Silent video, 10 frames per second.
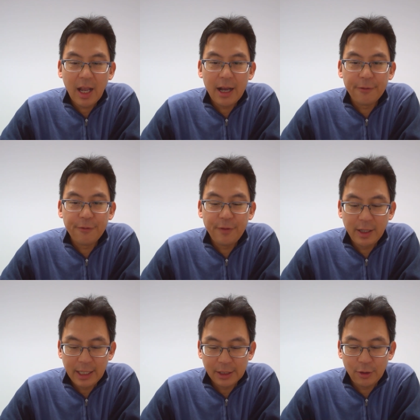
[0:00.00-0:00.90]
I
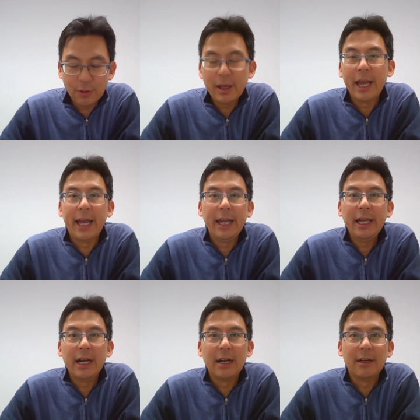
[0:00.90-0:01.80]
think that's
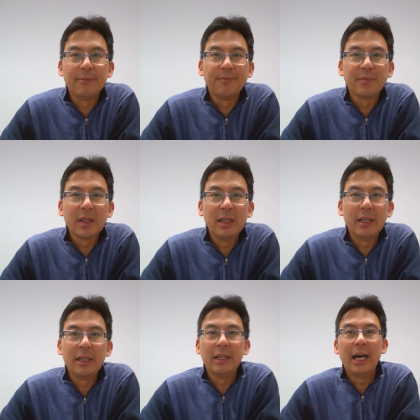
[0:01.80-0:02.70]
okay.
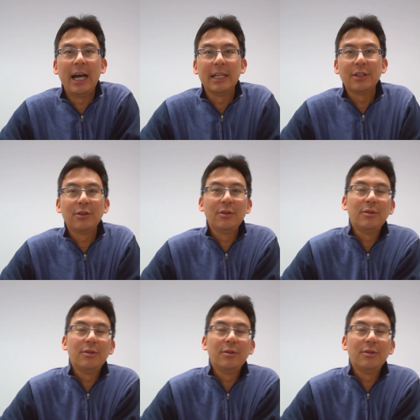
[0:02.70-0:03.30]
I have